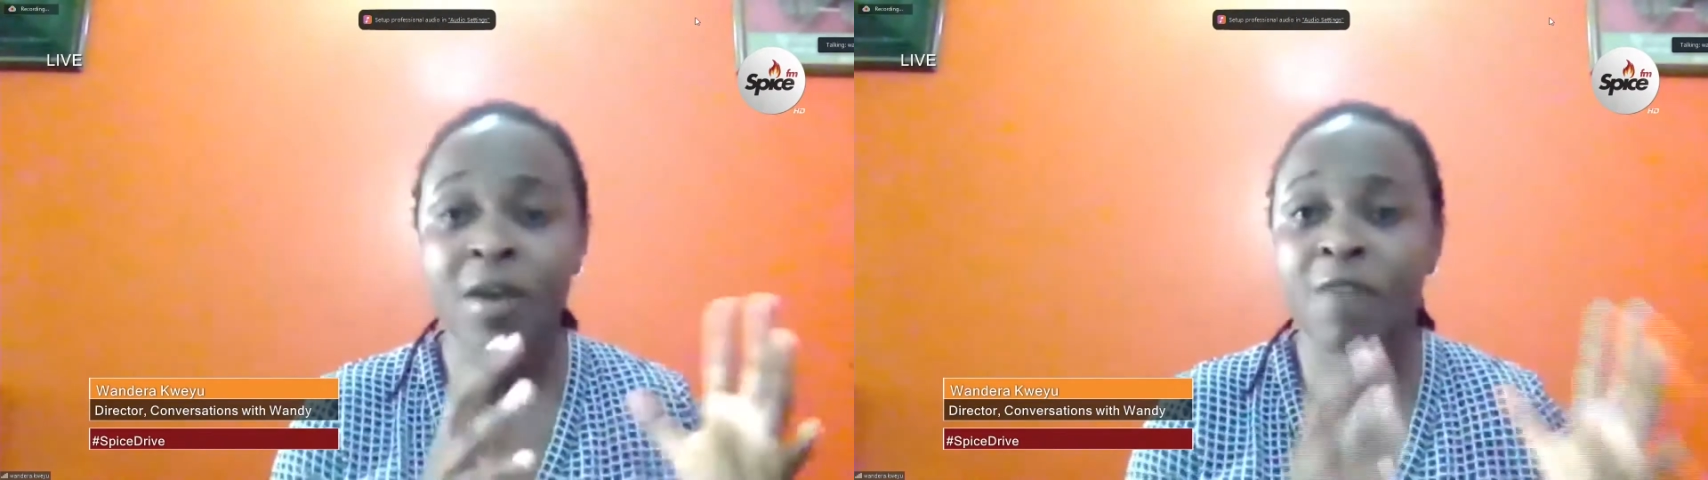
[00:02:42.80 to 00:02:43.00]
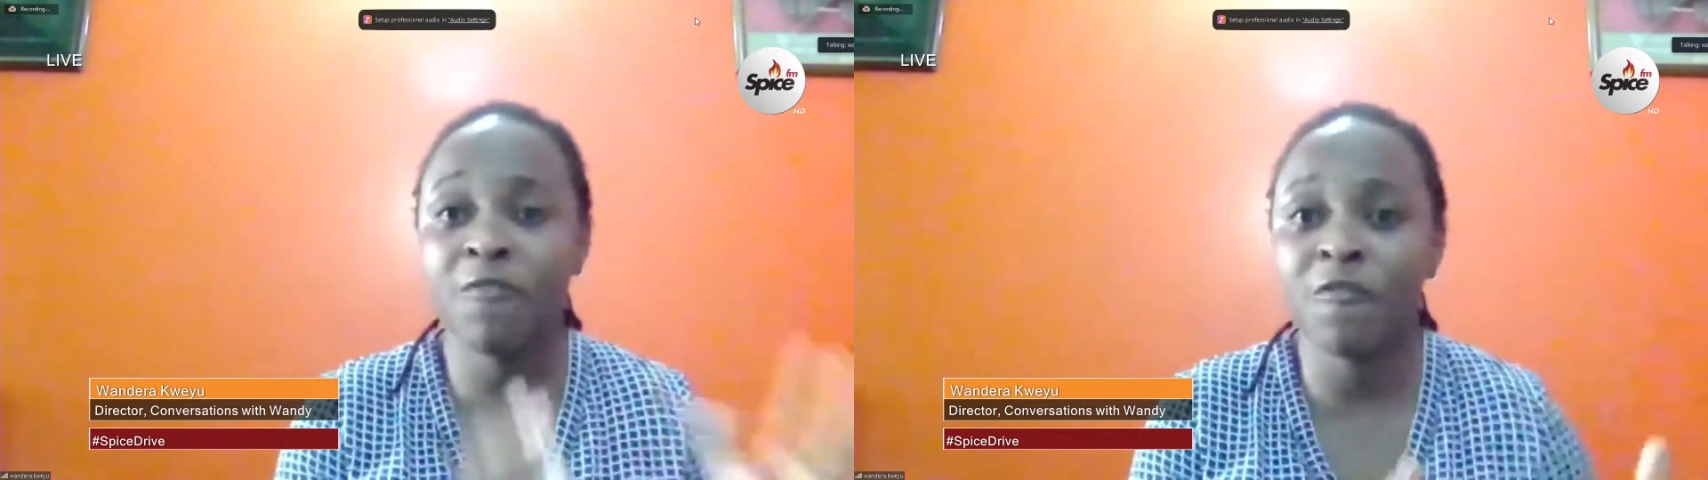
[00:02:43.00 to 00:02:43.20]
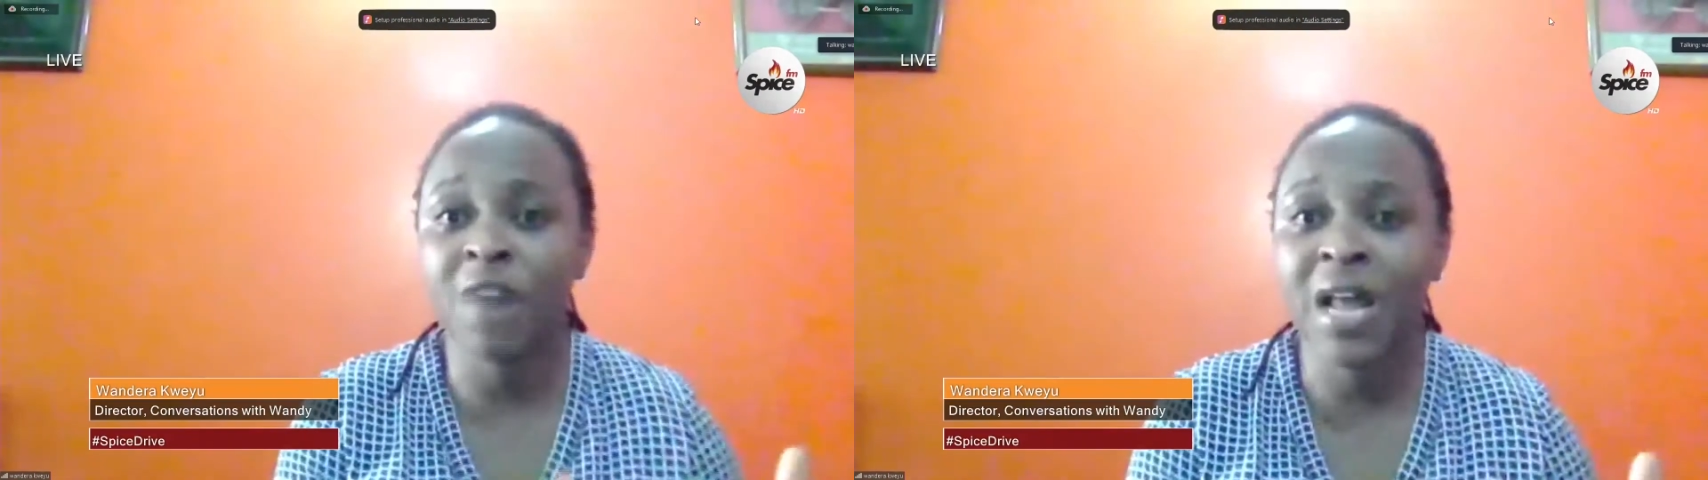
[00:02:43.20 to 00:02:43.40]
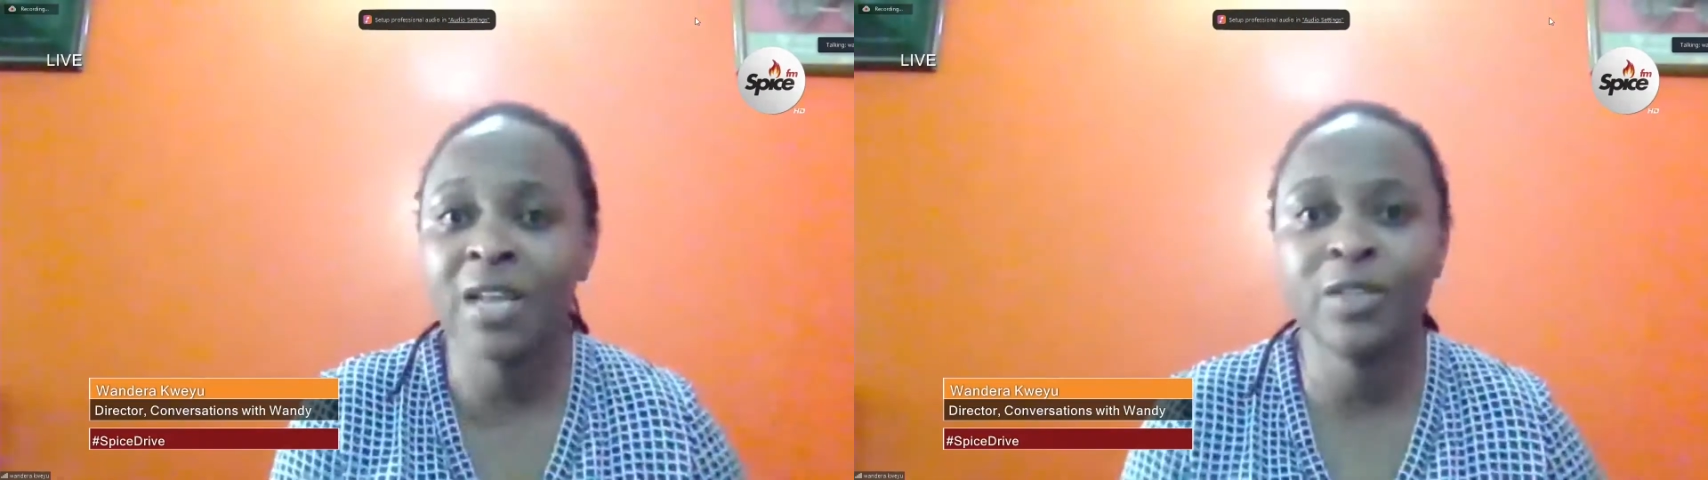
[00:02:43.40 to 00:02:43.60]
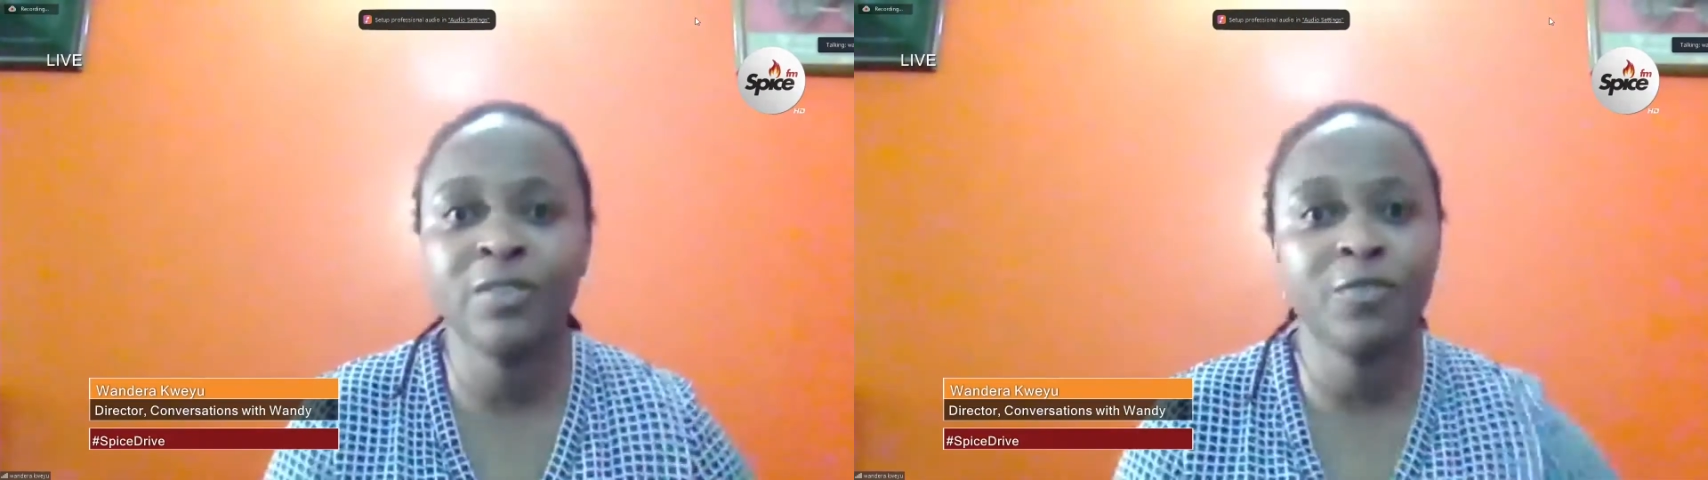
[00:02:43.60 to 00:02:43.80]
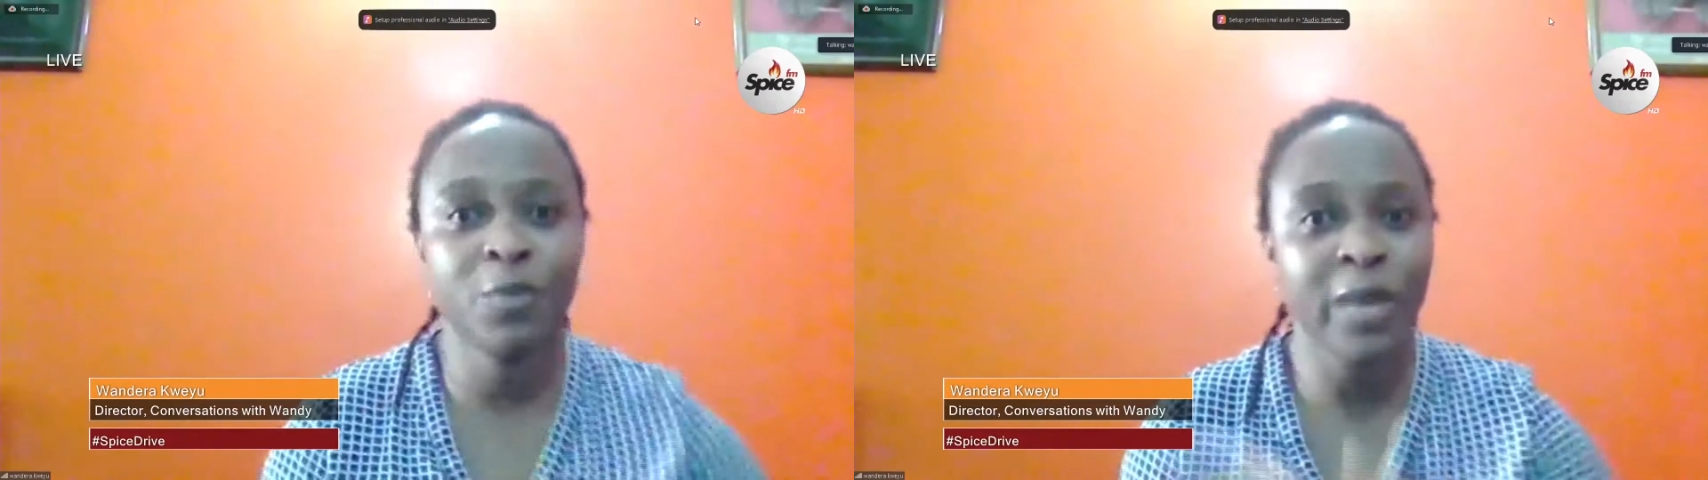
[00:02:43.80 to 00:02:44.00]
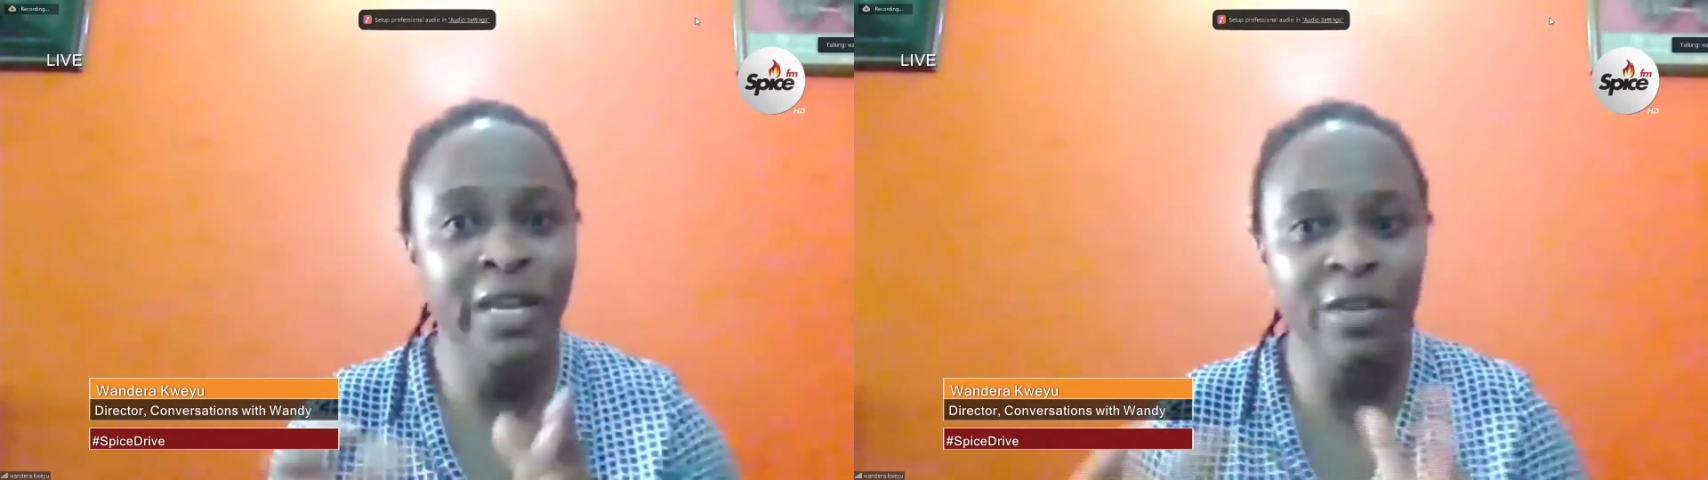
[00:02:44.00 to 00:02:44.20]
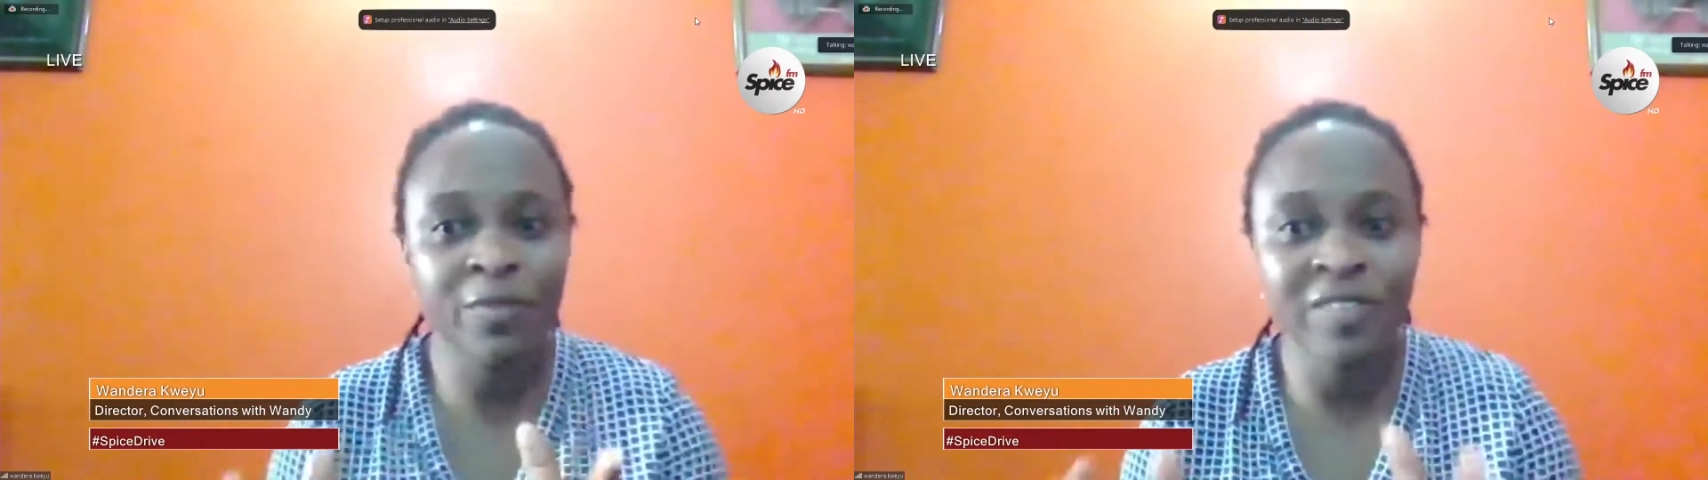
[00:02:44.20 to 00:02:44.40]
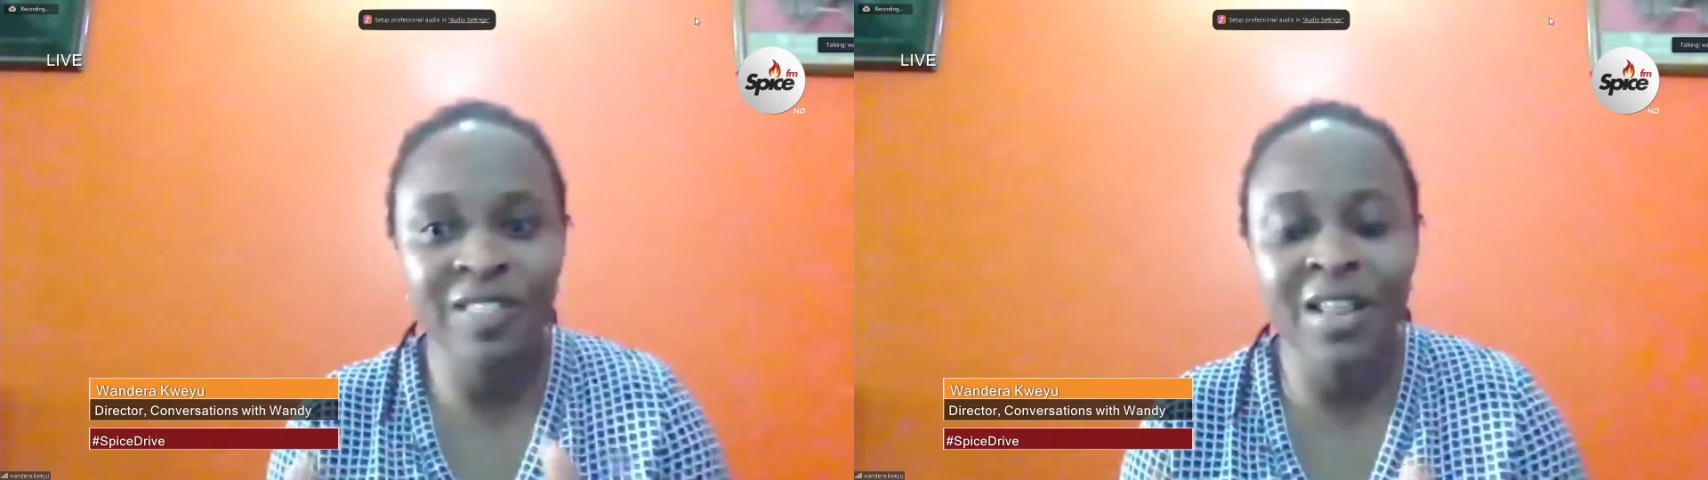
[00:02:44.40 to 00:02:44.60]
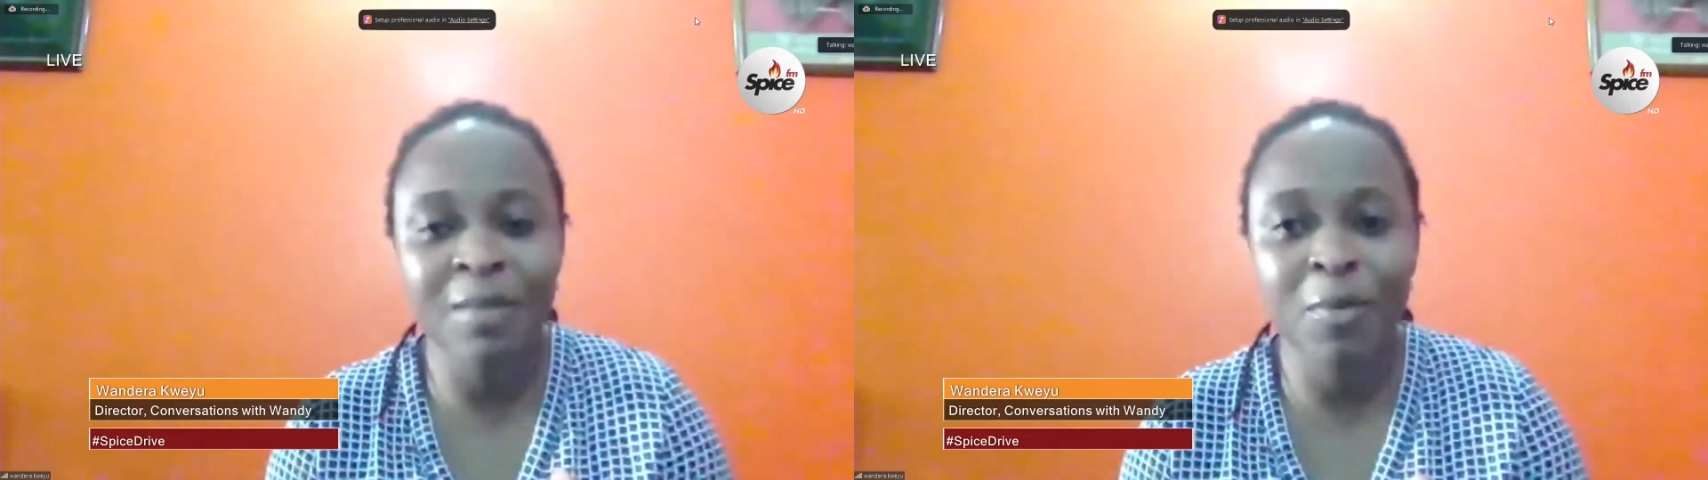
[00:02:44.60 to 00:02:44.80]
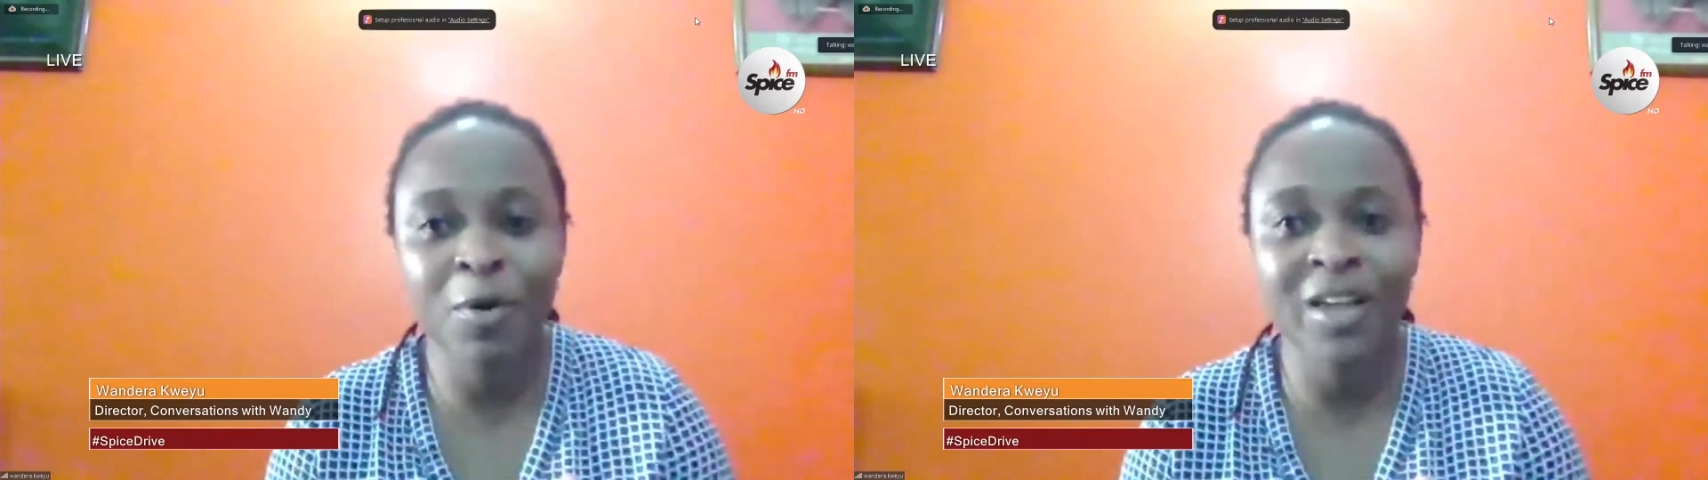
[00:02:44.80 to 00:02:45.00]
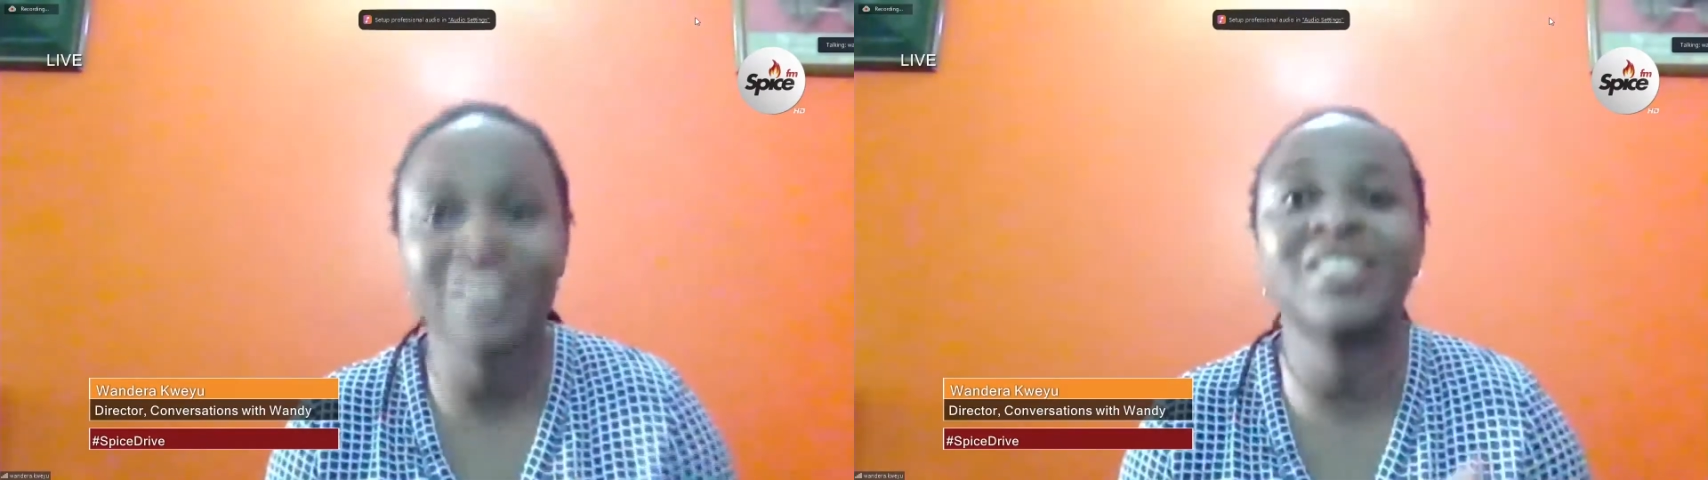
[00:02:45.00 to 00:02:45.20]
for Valent, for any of these other products.